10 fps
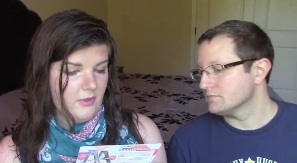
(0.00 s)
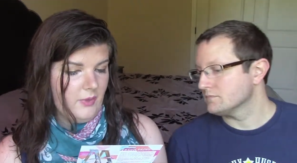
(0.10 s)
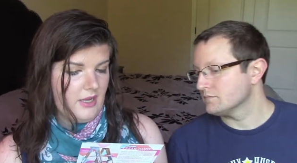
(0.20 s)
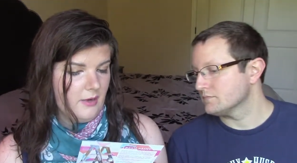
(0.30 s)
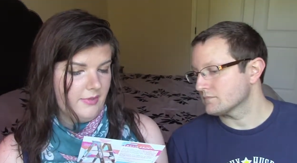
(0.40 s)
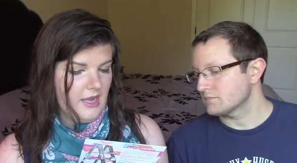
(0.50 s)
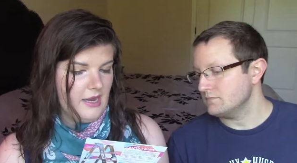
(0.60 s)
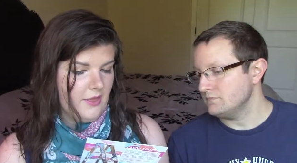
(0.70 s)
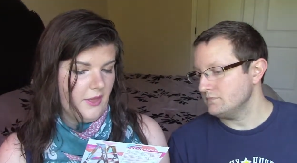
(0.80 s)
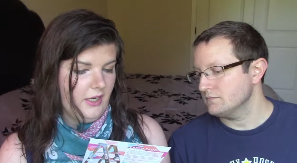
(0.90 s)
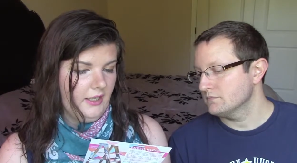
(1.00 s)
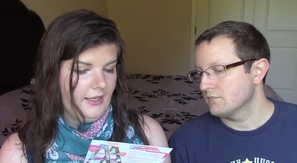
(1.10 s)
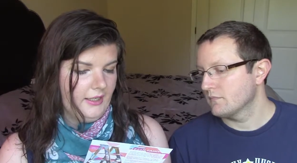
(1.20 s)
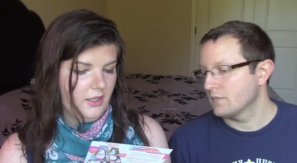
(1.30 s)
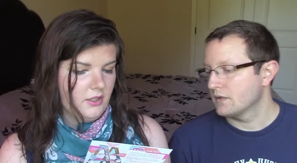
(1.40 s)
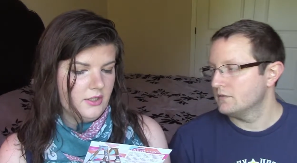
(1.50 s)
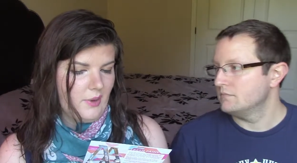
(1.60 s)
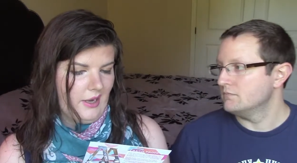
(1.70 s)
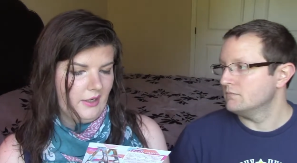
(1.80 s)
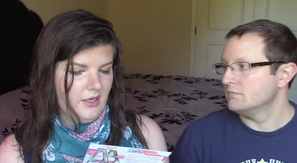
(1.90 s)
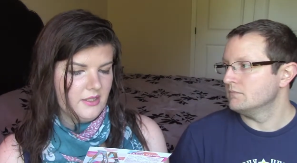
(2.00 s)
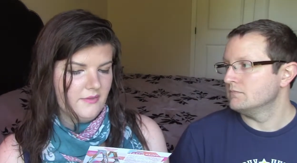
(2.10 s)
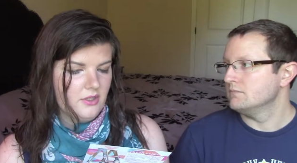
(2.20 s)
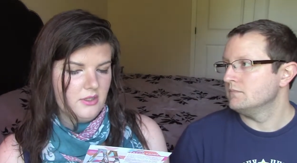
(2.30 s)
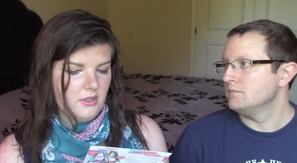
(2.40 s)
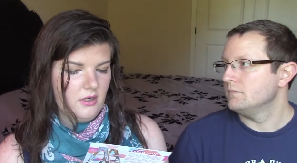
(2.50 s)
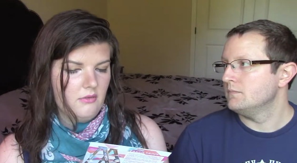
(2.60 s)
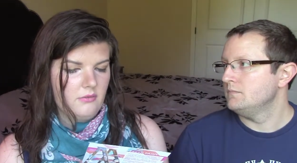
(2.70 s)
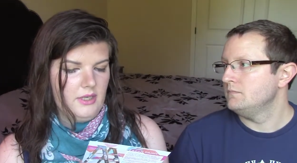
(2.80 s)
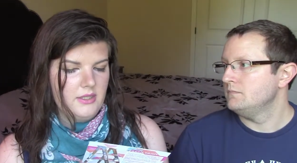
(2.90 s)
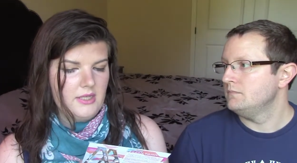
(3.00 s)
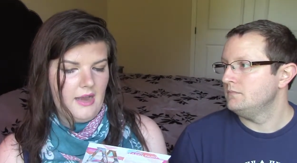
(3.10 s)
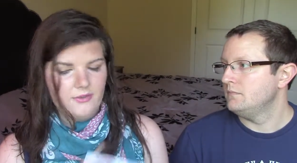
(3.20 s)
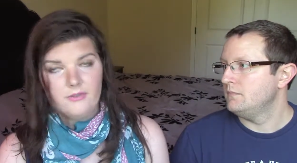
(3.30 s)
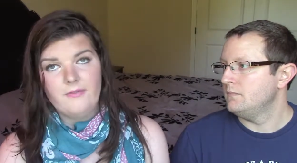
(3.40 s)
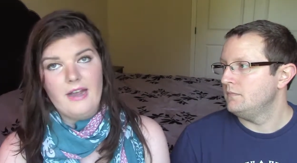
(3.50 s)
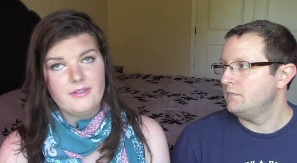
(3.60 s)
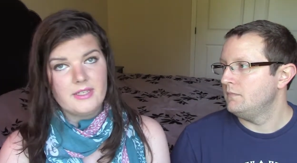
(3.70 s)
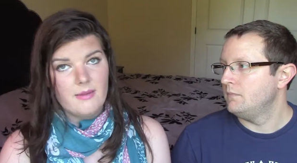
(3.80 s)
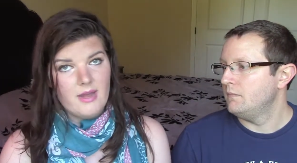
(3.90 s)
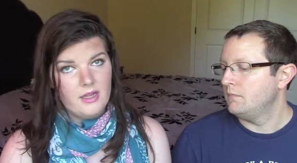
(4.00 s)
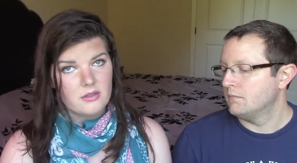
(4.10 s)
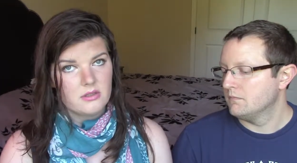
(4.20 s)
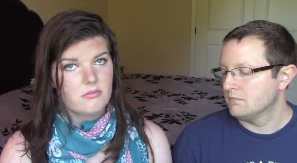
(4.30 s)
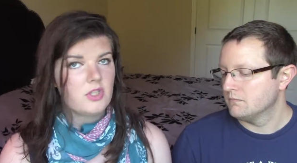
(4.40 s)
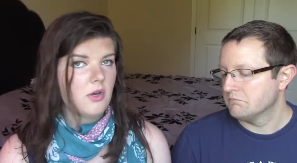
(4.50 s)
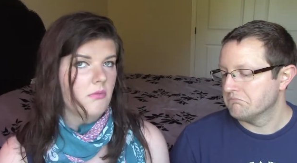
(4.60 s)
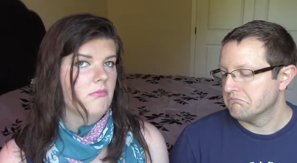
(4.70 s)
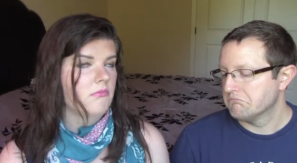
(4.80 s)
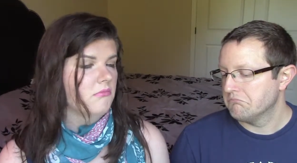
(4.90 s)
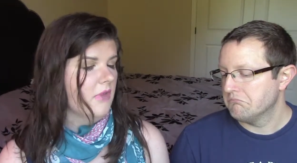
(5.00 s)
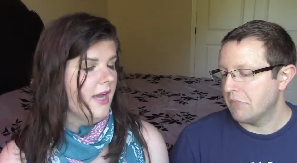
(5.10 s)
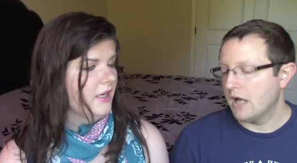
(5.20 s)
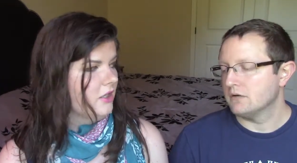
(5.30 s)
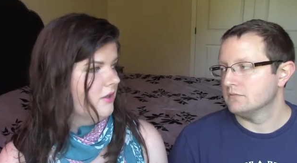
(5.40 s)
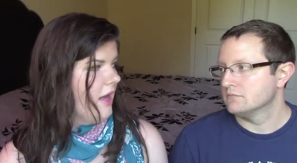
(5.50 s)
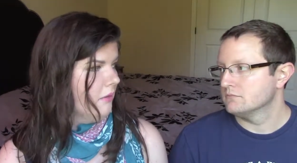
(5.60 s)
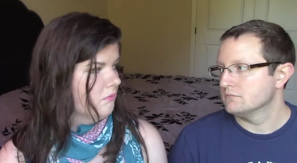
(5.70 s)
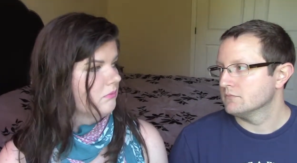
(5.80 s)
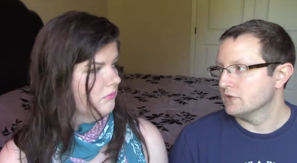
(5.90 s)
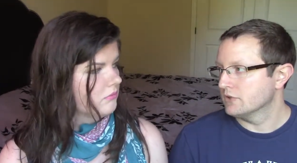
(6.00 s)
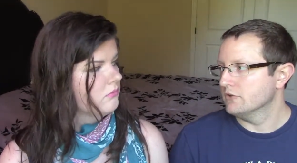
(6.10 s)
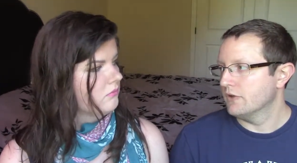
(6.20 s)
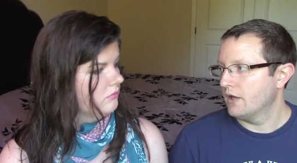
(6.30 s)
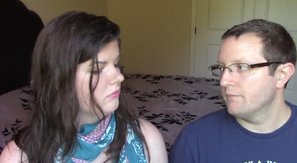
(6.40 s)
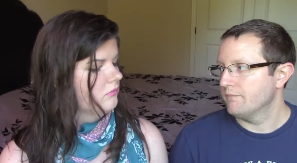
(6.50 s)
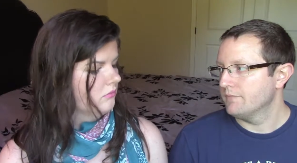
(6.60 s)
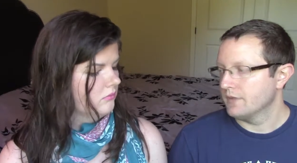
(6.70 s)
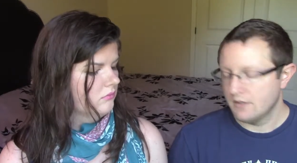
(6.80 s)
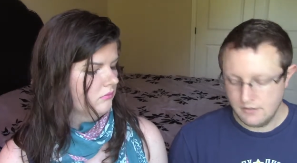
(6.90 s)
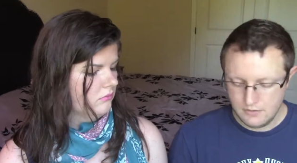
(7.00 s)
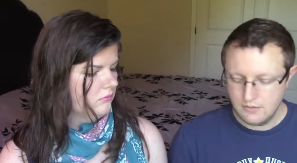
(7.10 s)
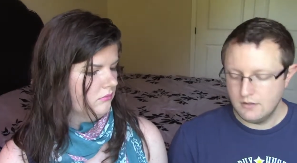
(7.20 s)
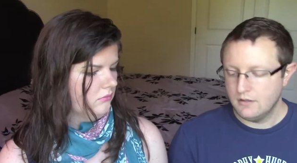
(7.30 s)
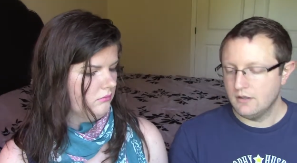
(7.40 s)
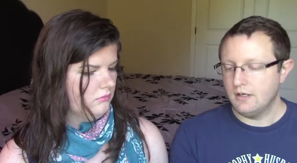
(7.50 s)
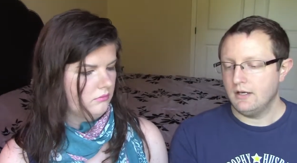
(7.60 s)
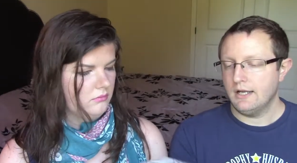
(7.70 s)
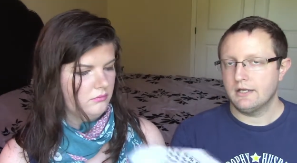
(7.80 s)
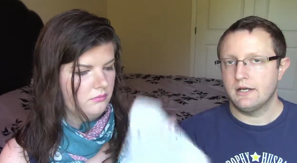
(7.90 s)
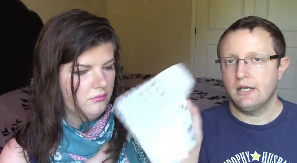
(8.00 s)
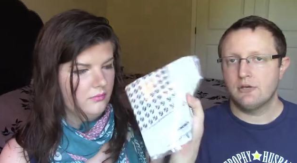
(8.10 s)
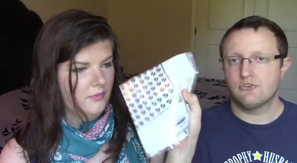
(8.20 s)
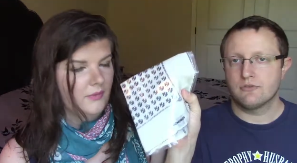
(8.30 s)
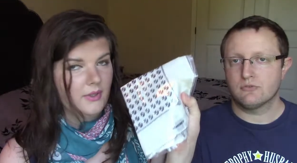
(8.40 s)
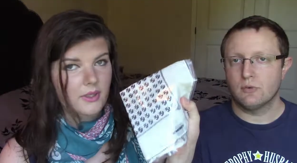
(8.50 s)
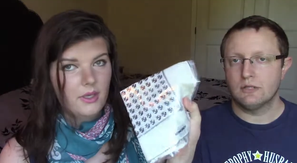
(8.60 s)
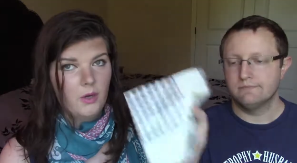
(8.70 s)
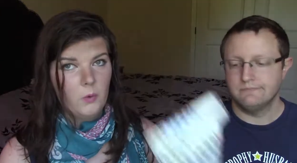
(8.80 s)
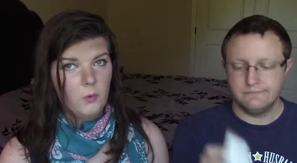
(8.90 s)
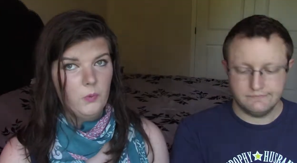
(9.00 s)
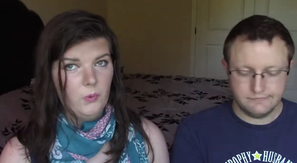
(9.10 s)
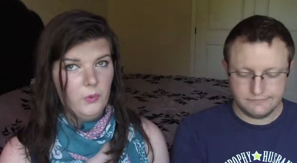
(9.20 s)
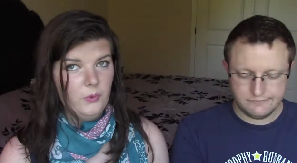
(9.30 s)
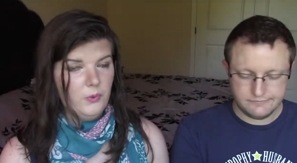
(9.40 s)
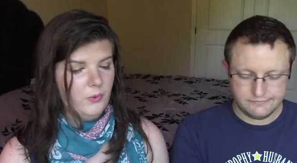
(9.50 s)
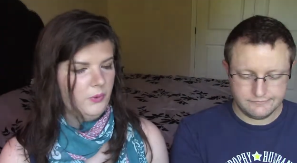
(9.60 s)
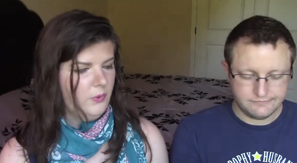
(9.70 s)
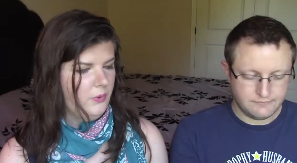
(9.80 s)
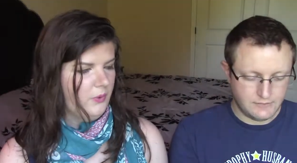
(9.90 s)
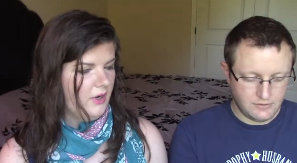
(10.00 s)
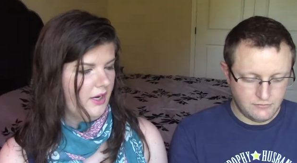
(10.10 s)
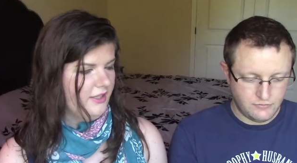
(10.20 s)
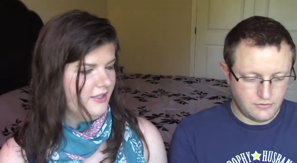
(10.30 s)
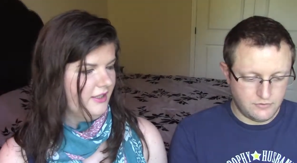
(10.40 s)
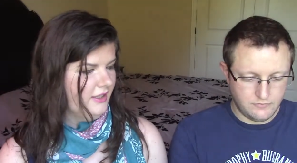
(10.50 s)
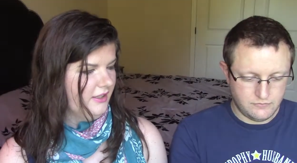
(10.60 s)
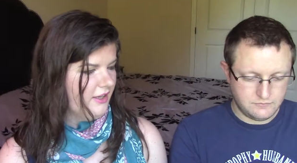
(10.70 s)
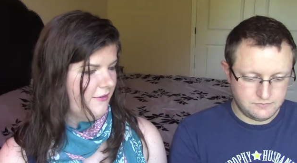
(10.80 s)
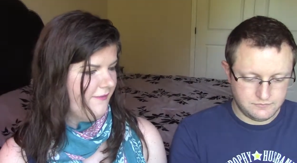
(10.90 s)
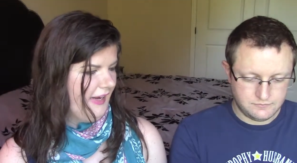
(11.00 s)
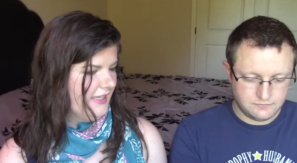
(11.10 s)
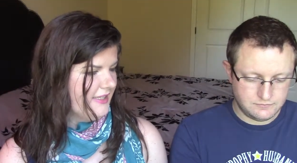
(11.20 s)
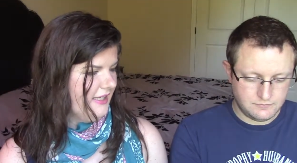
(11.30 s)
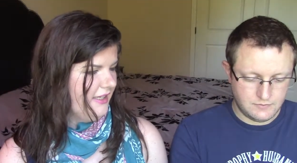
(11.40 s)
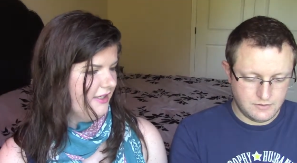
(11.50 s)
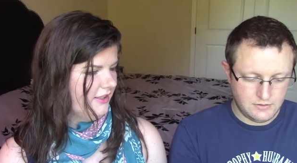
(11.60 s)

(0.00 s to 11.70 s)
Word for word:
Speaker 1: a week, apply a thin layer to areas of concern, rinse after five to 10 minutes. So I can oh. do that.
Speaker 2: You can do that. I got a handkerchief square.
Speaker 1: Ooh, are you gonna look all fancy in your